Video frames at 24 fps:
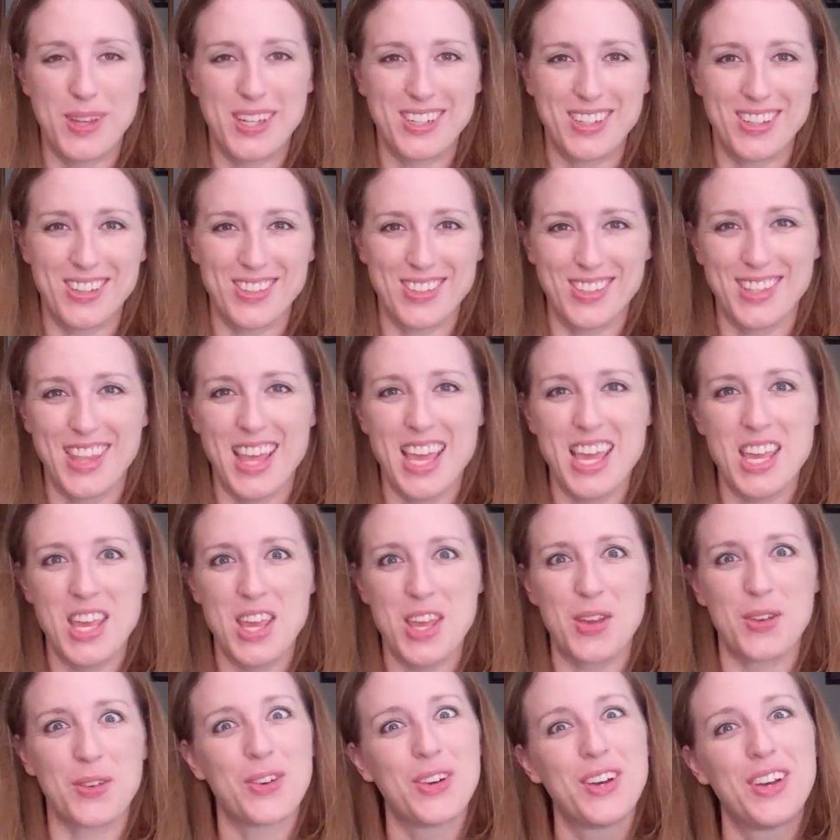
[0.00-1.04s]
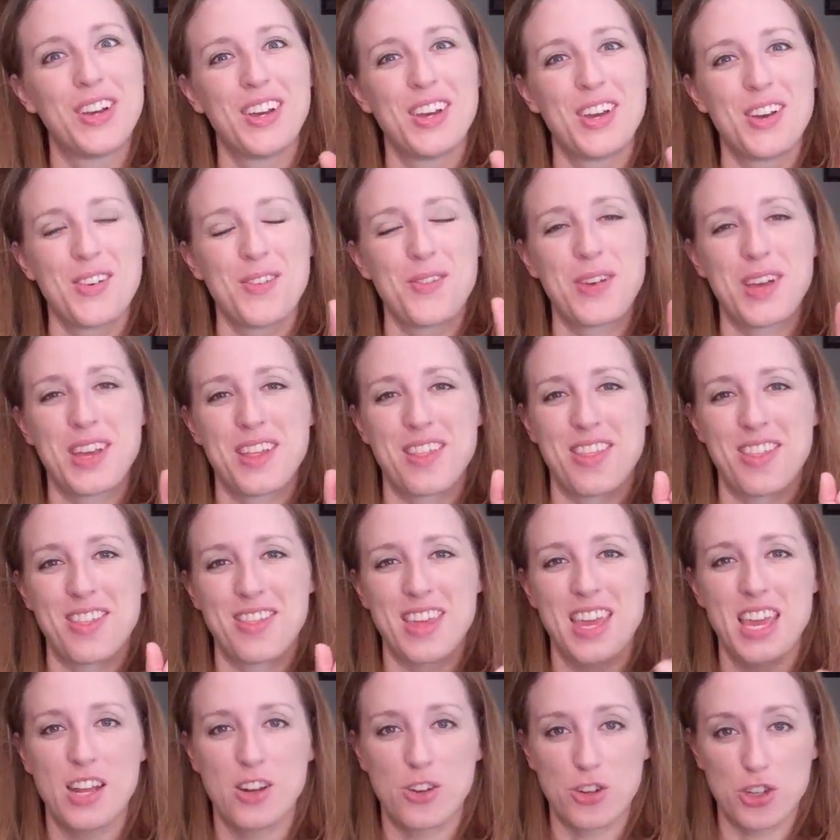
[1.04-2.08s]
drop spindles, thank you,
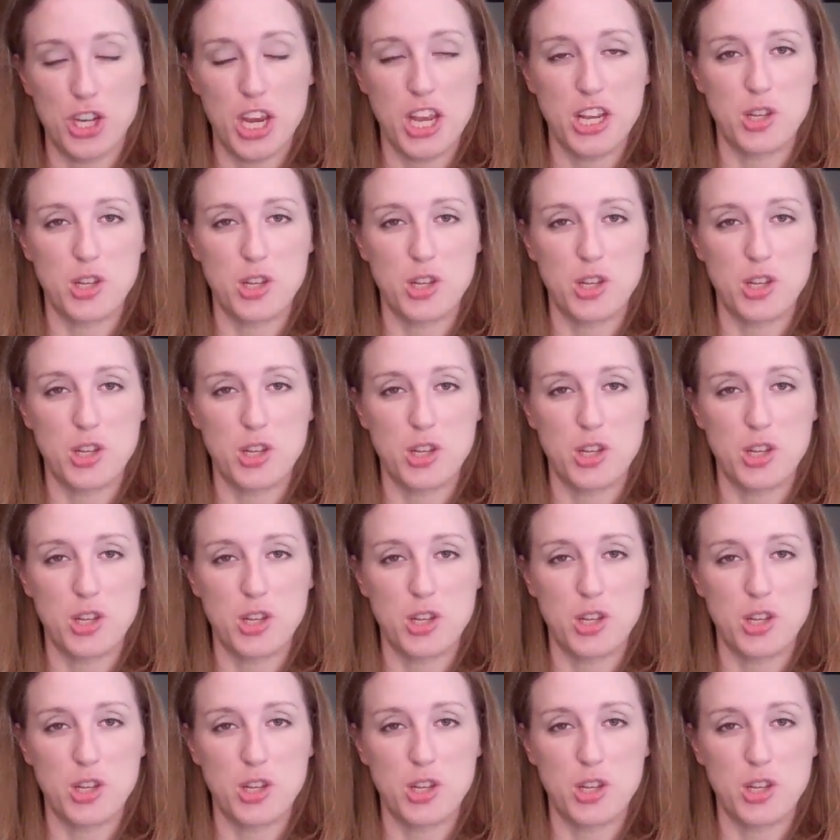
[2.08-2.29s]
with